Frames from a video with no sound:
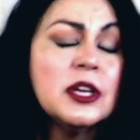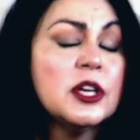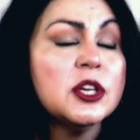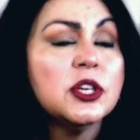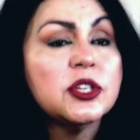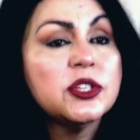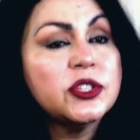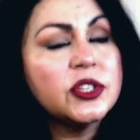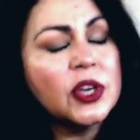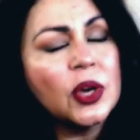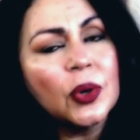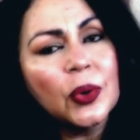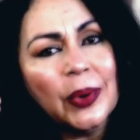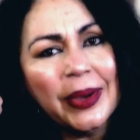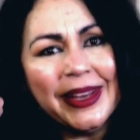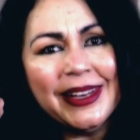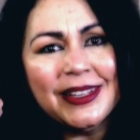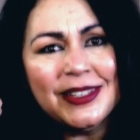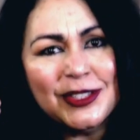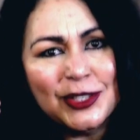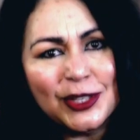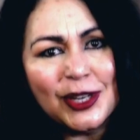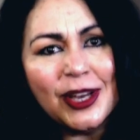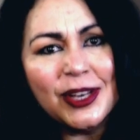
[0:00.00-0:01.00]
So
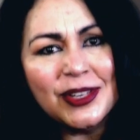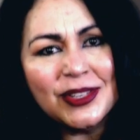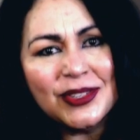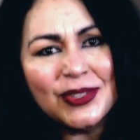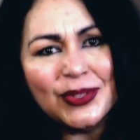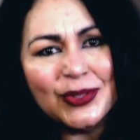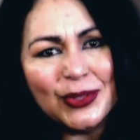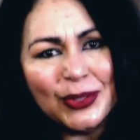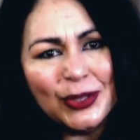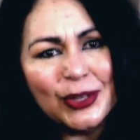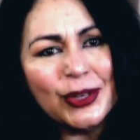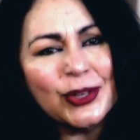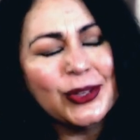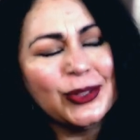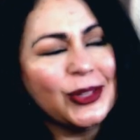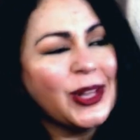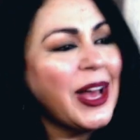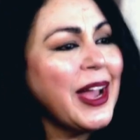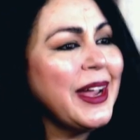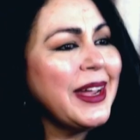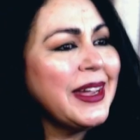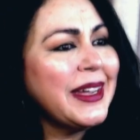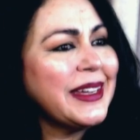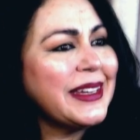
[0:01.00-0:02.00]
it does look
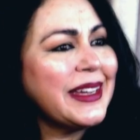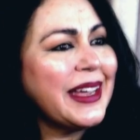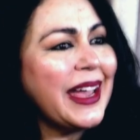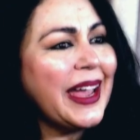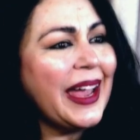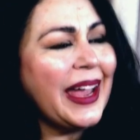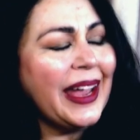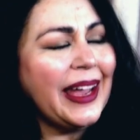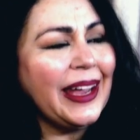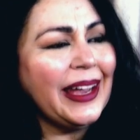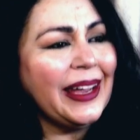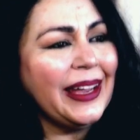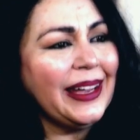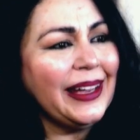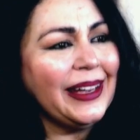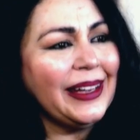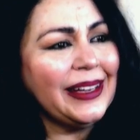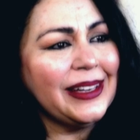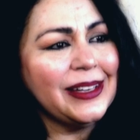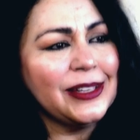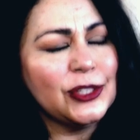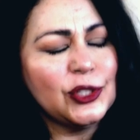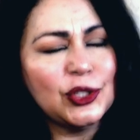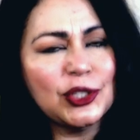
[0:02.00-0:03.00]
like
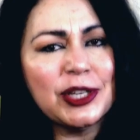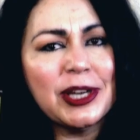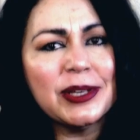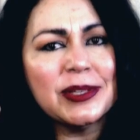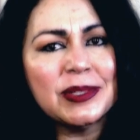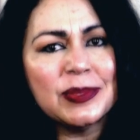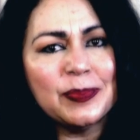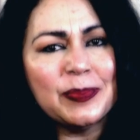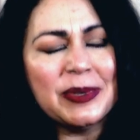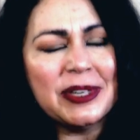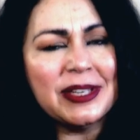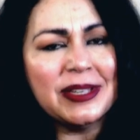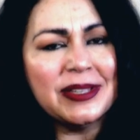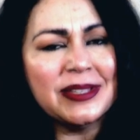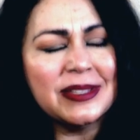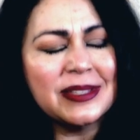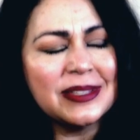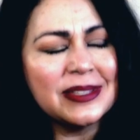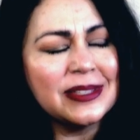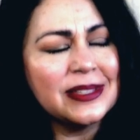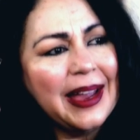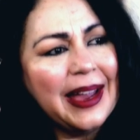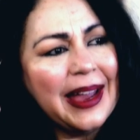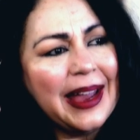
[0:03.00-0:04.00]
a chess
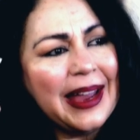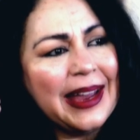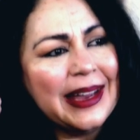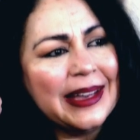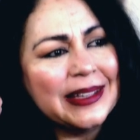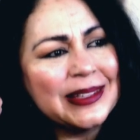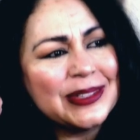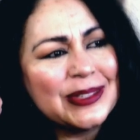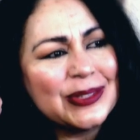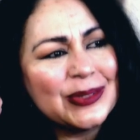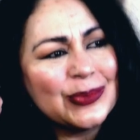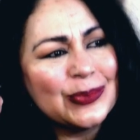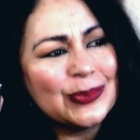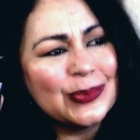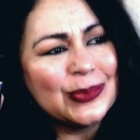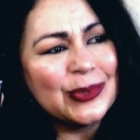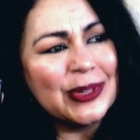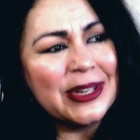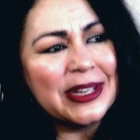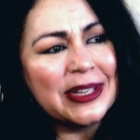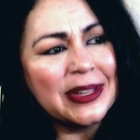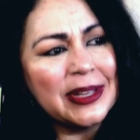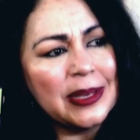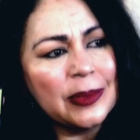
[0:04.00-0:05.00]
piece. It's
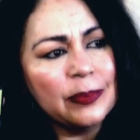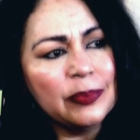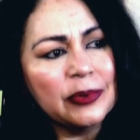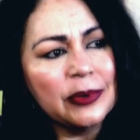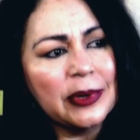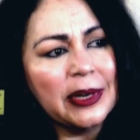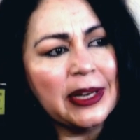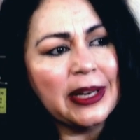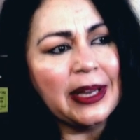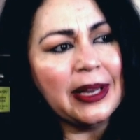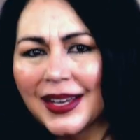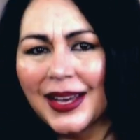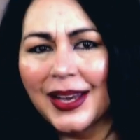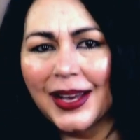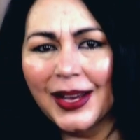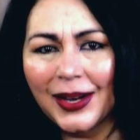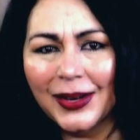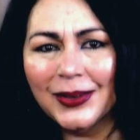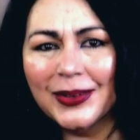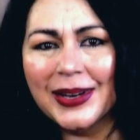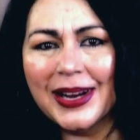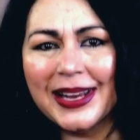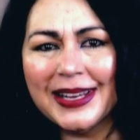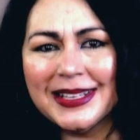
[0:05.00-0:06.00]
really pretty.
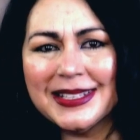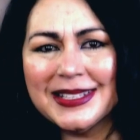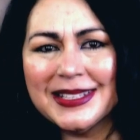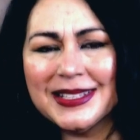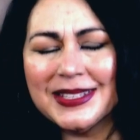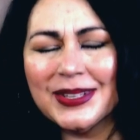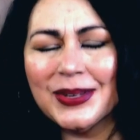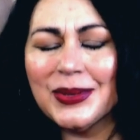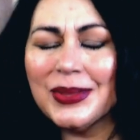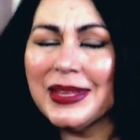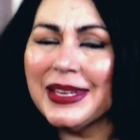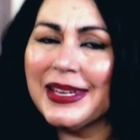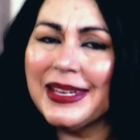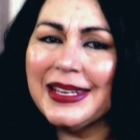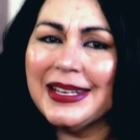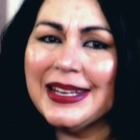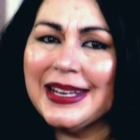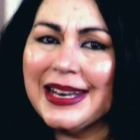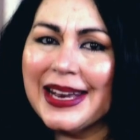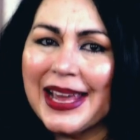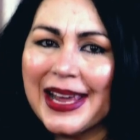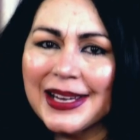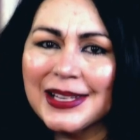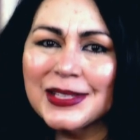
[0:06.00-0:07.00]
All right, so the
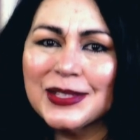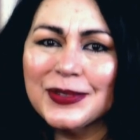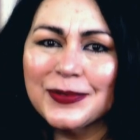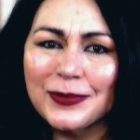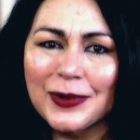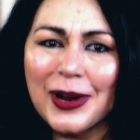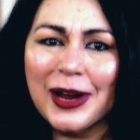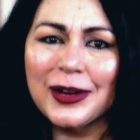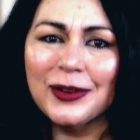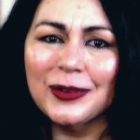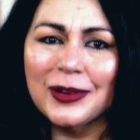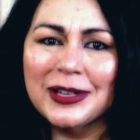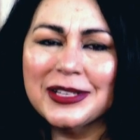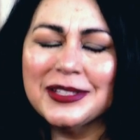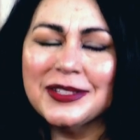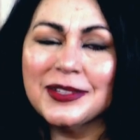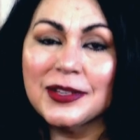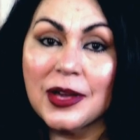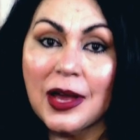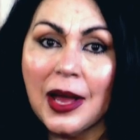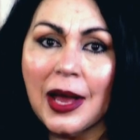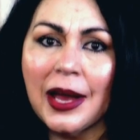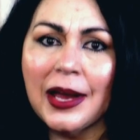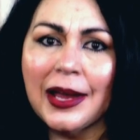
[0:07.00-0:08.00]
next fragrance
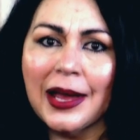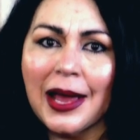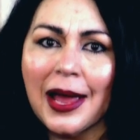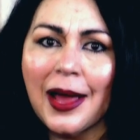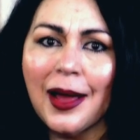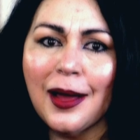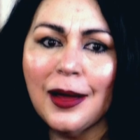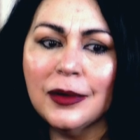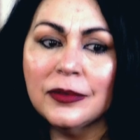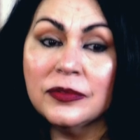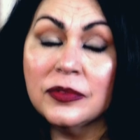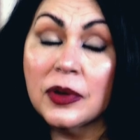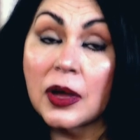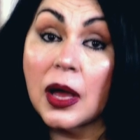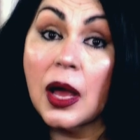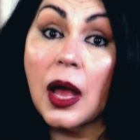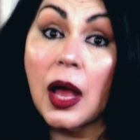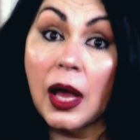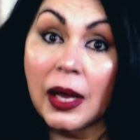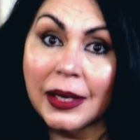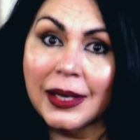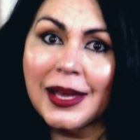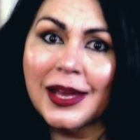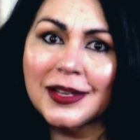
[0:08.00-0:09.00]
I have,
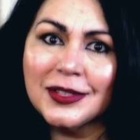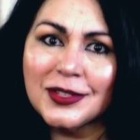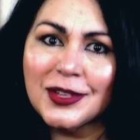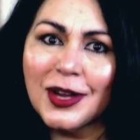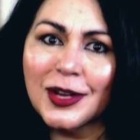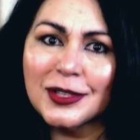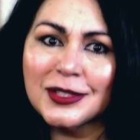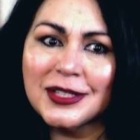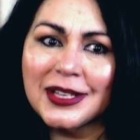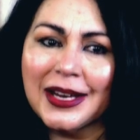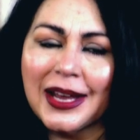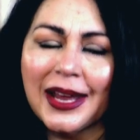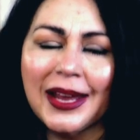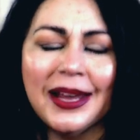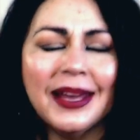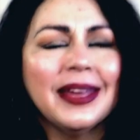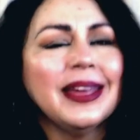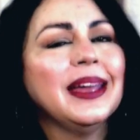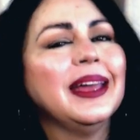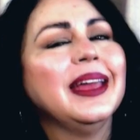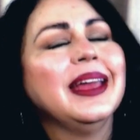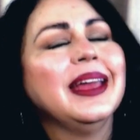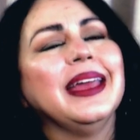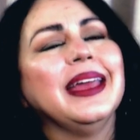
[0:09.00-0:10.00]
I can't talk today,
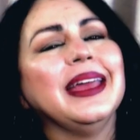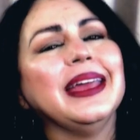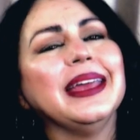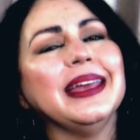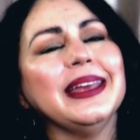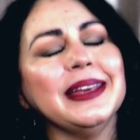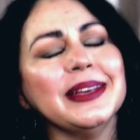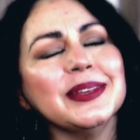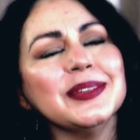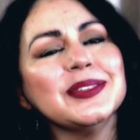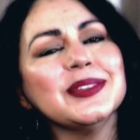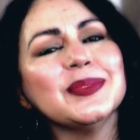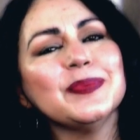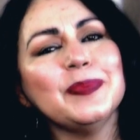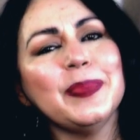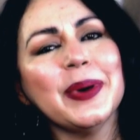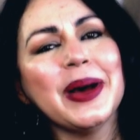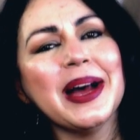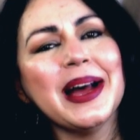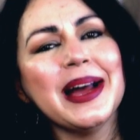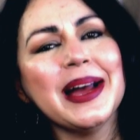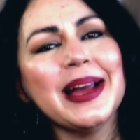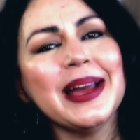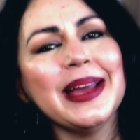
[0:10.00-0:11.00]
is
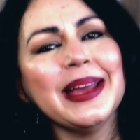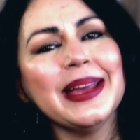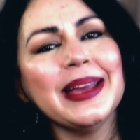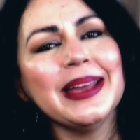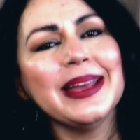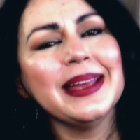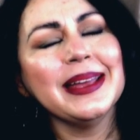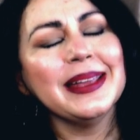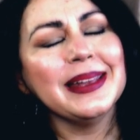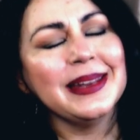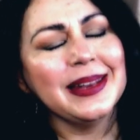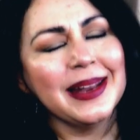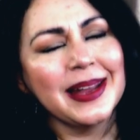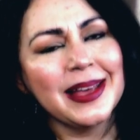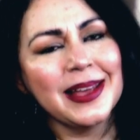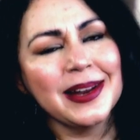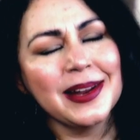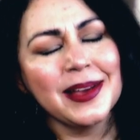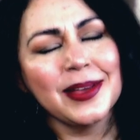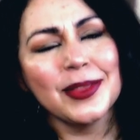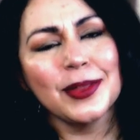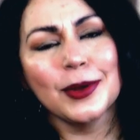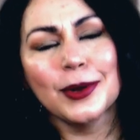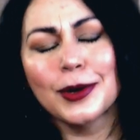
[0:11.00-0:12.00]
by none
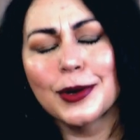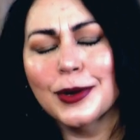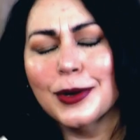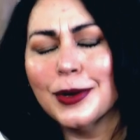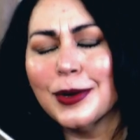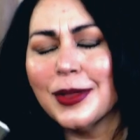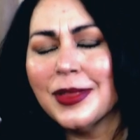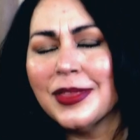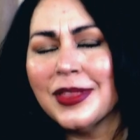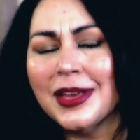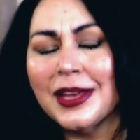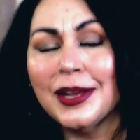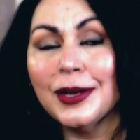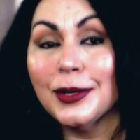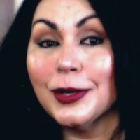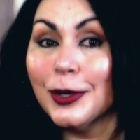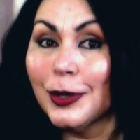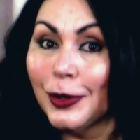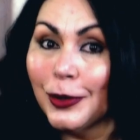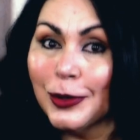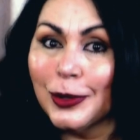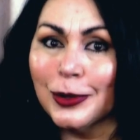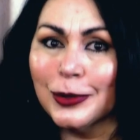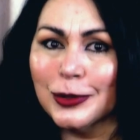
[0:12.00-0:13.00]
other than
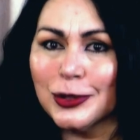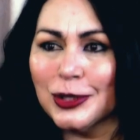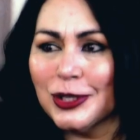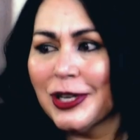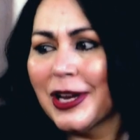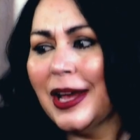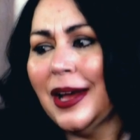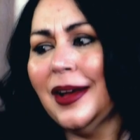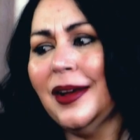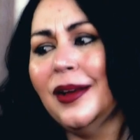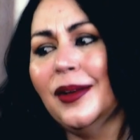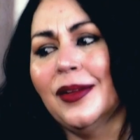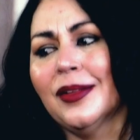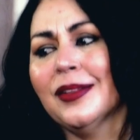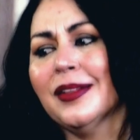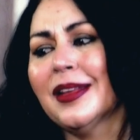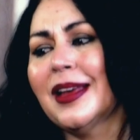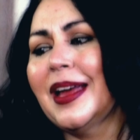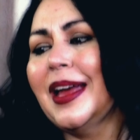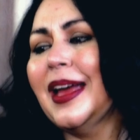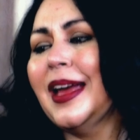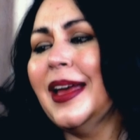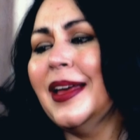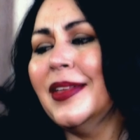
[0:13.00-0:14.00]
Coco Chanel.
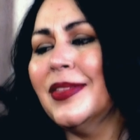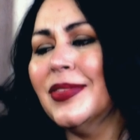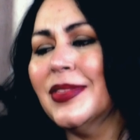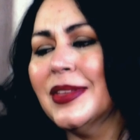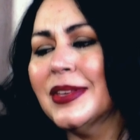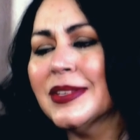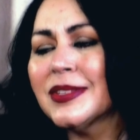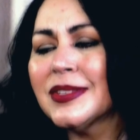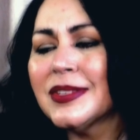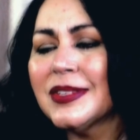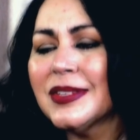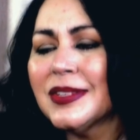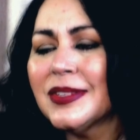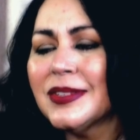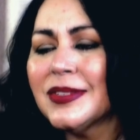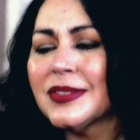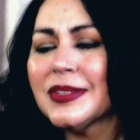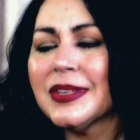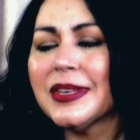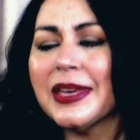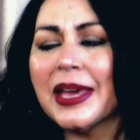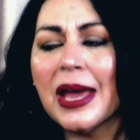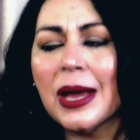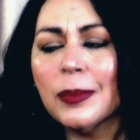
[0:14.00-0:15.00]
And this is
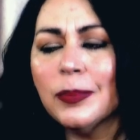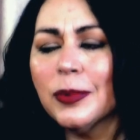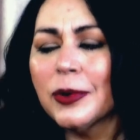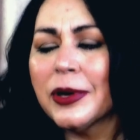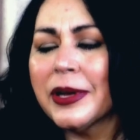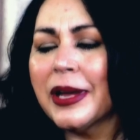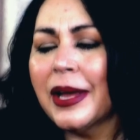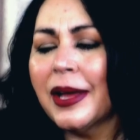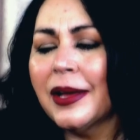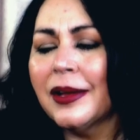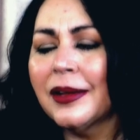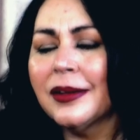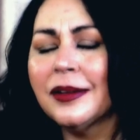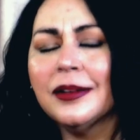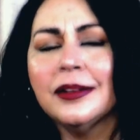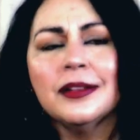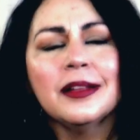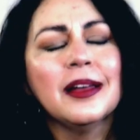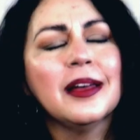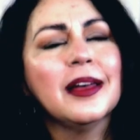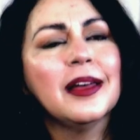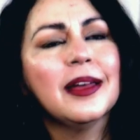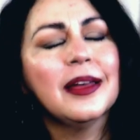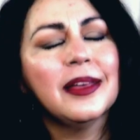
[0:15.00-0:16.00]
Gabrielle
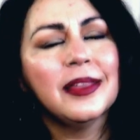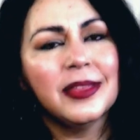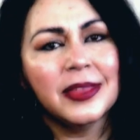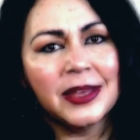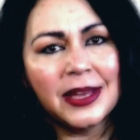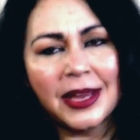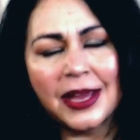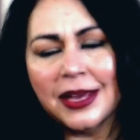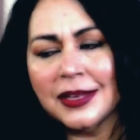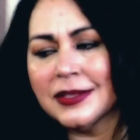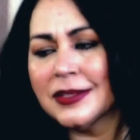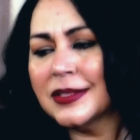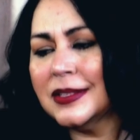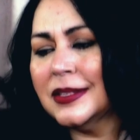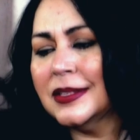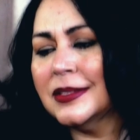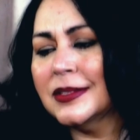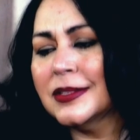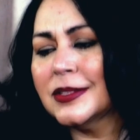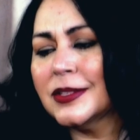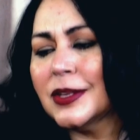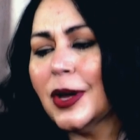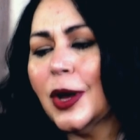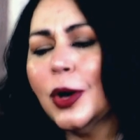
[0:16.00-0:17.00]
The
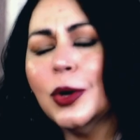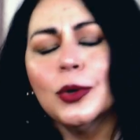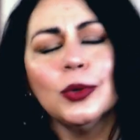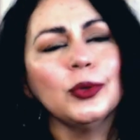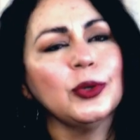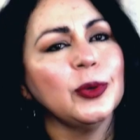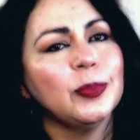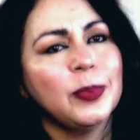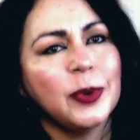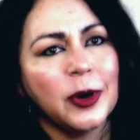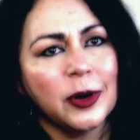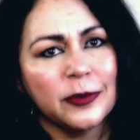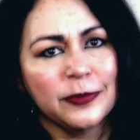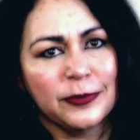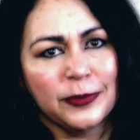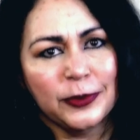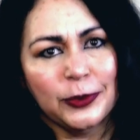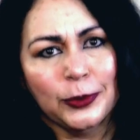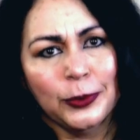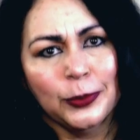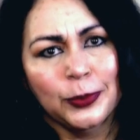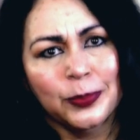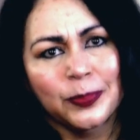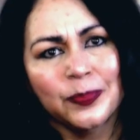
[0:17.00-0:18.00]
Essence Eau de
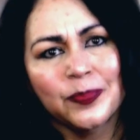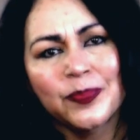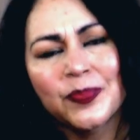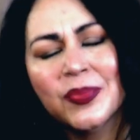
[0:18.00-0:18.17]
Parfum.